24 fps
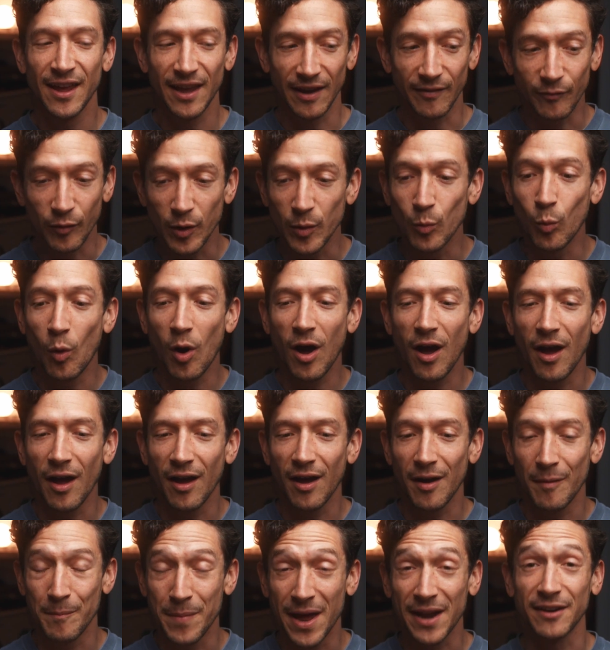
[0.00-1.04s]
If we want
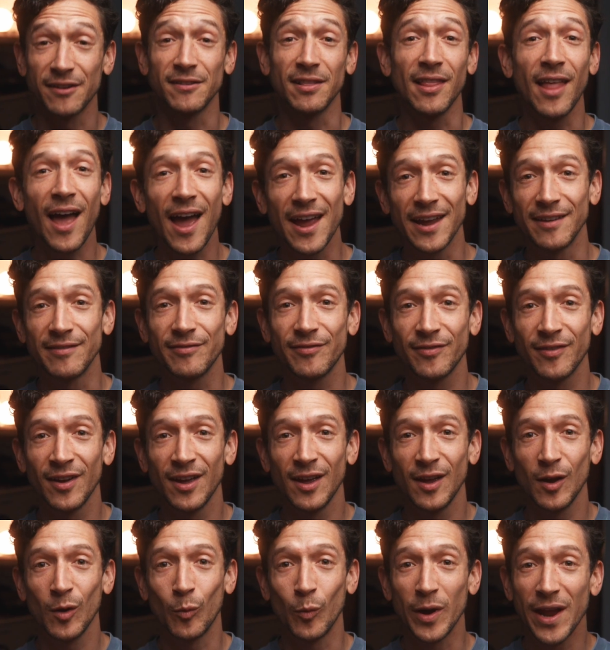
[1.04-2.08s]
a better life,
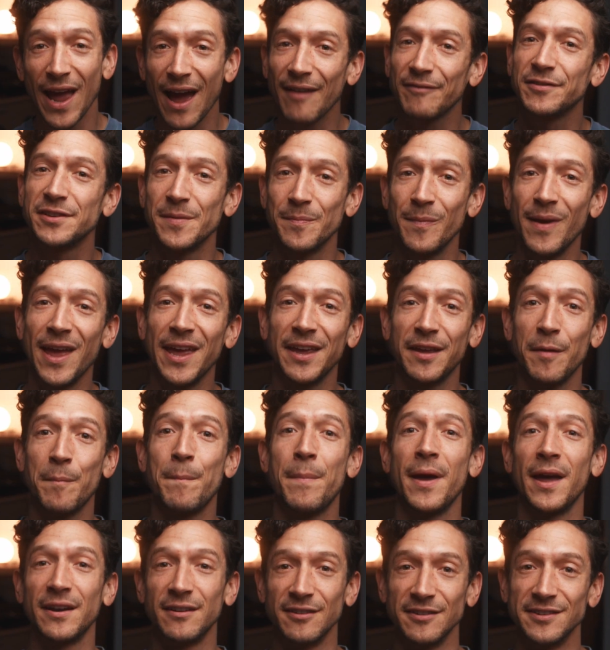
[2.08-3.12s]
we have to
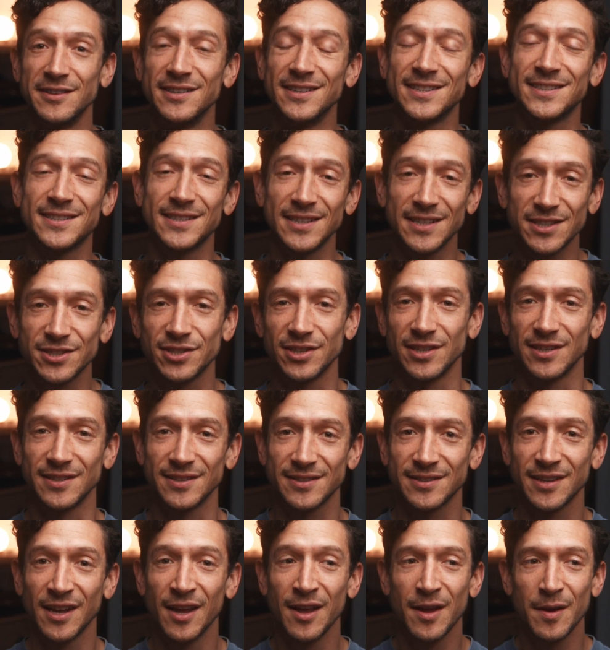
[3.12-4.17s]
make better
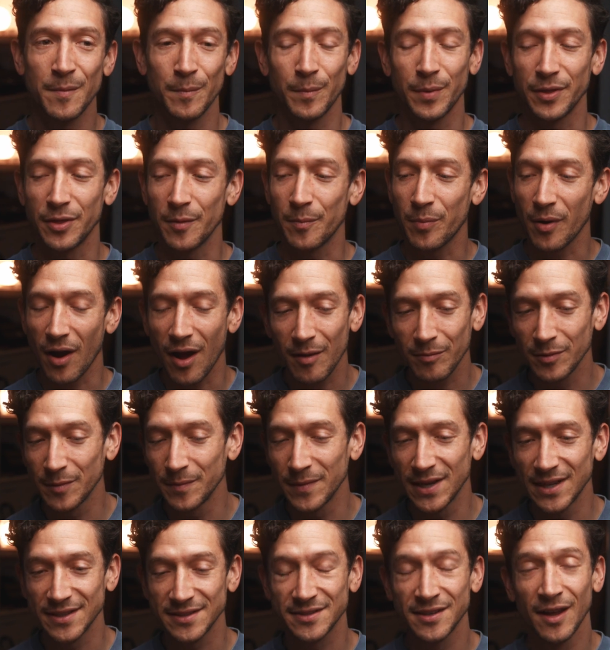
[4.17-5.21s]
decisions. But the
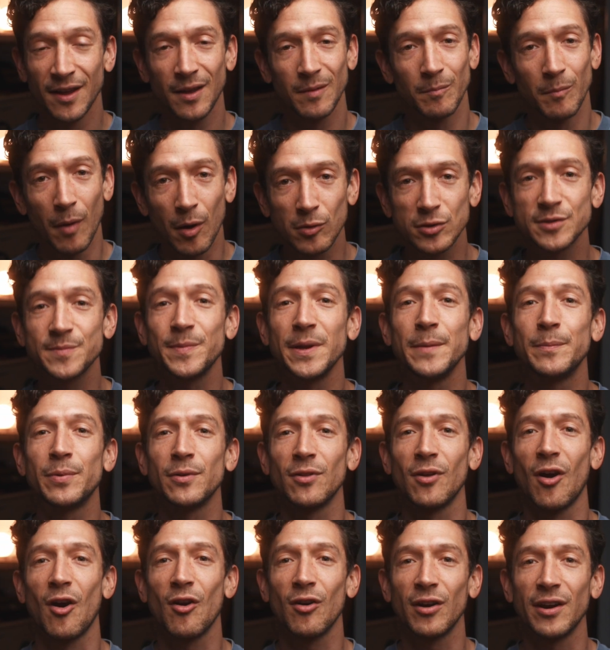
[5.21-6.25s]
problem is most
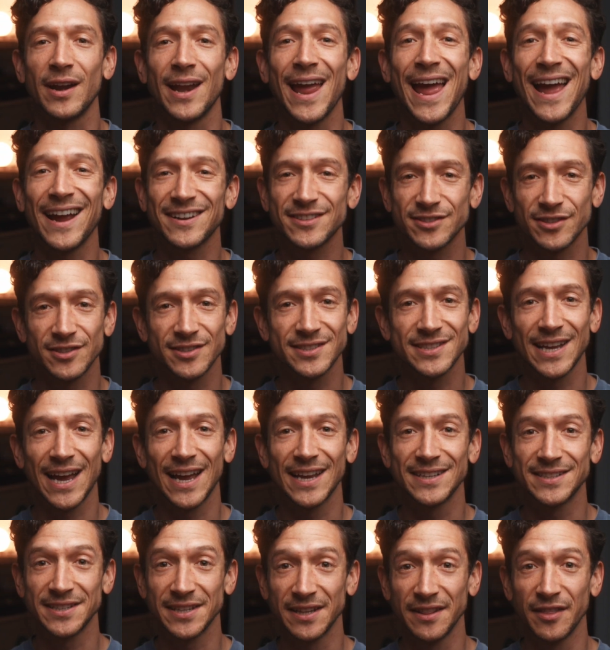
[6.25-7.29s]
people aren't
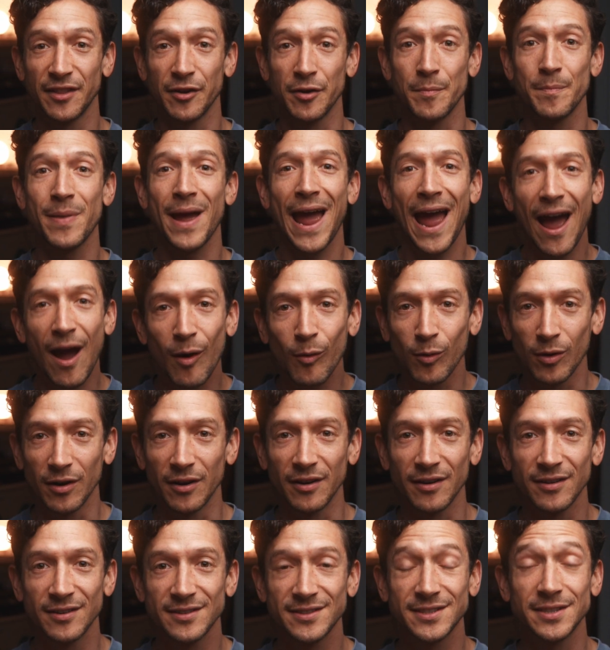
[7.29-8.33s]
exercising their
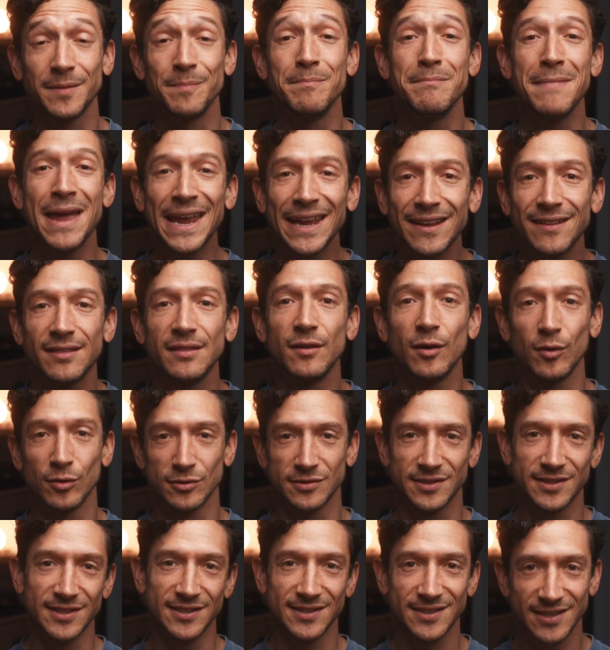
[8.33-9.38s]
power to make
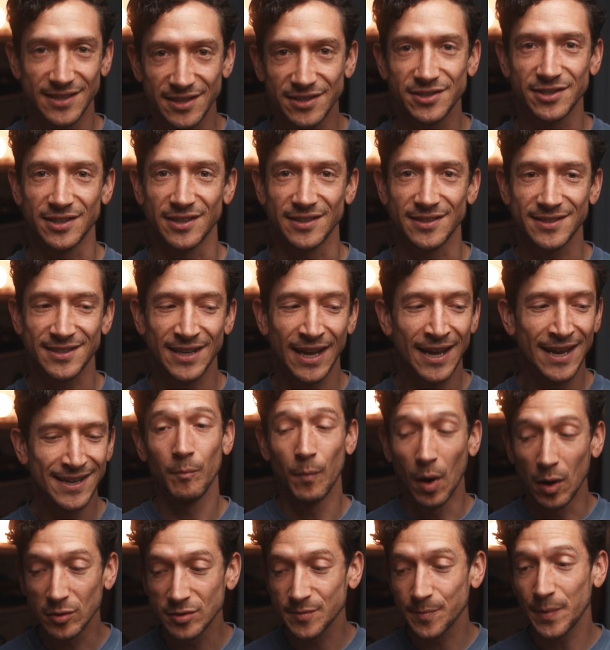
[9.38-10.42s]
those decisions.
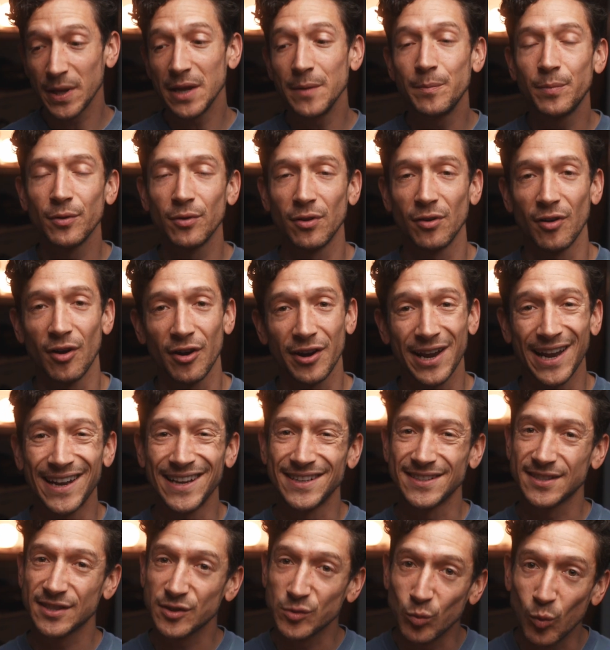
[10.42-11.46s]
Most people are
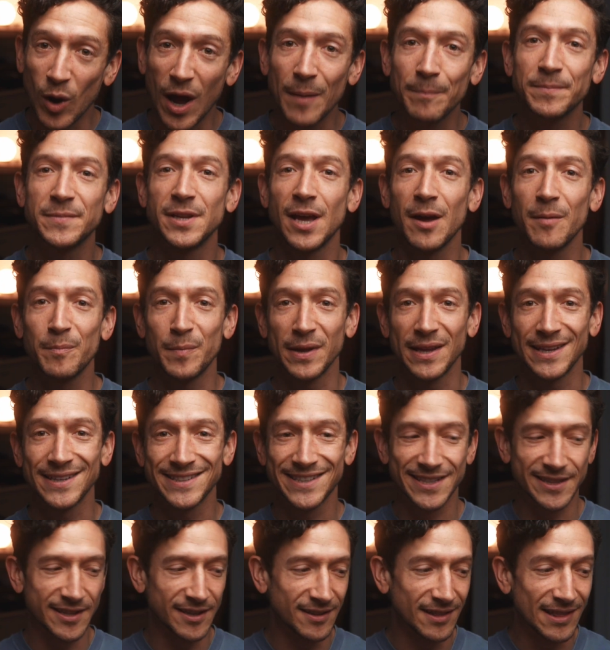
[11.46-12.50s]
getting swept up
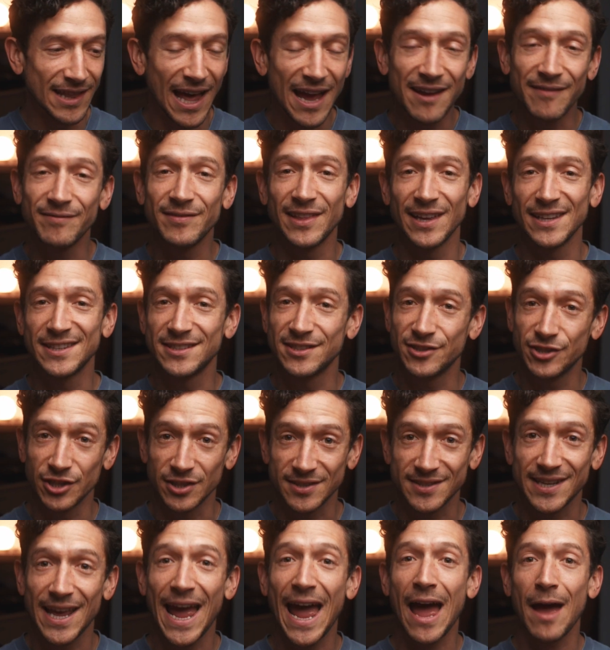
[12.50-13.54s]
into the life that's
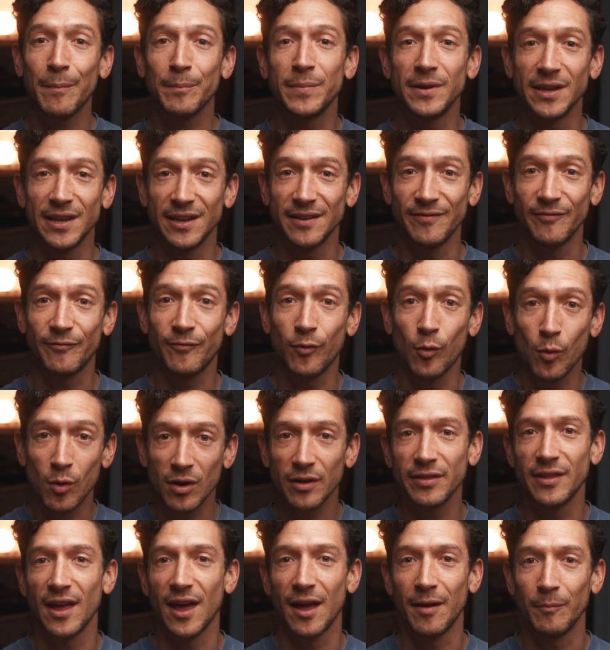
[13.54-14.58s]
just happening
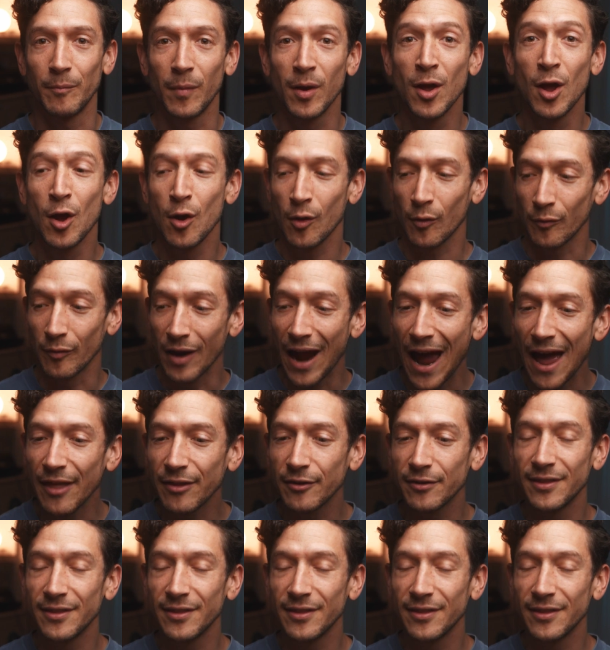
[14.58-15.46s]
for them rather